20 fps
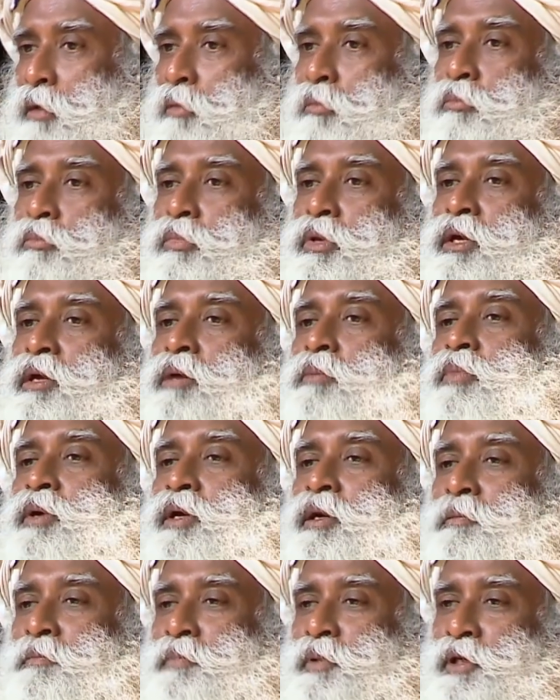me
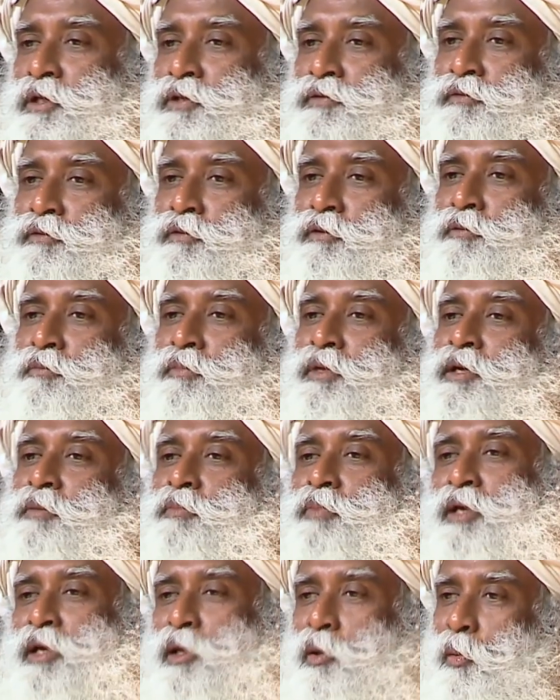being peaceful, me
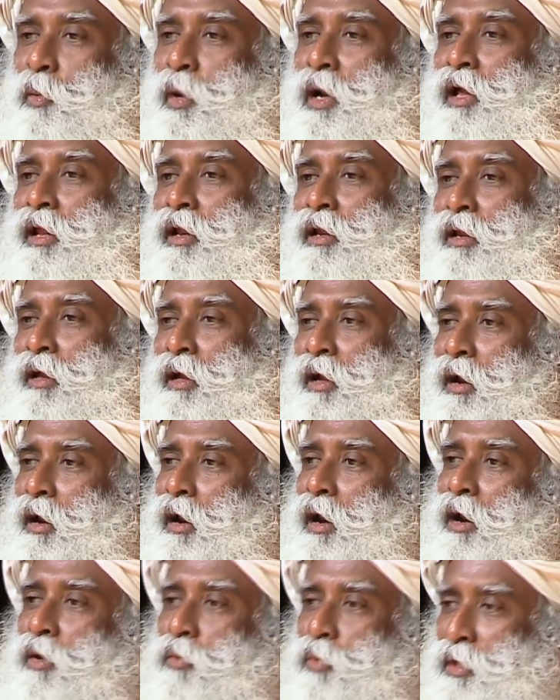being well,
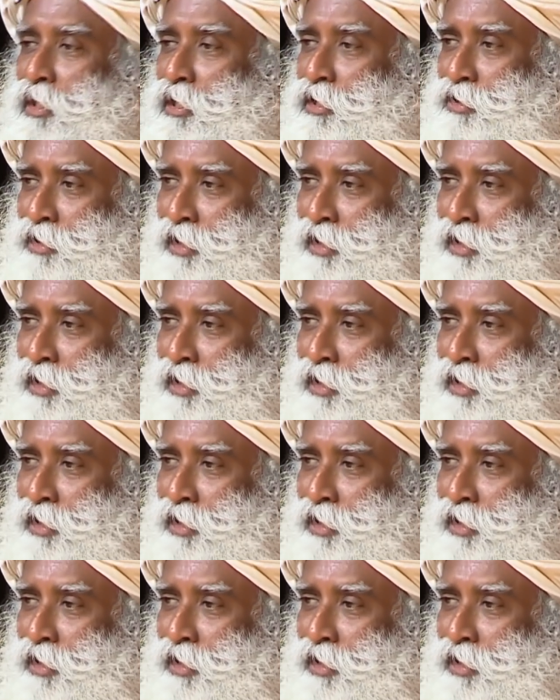how will it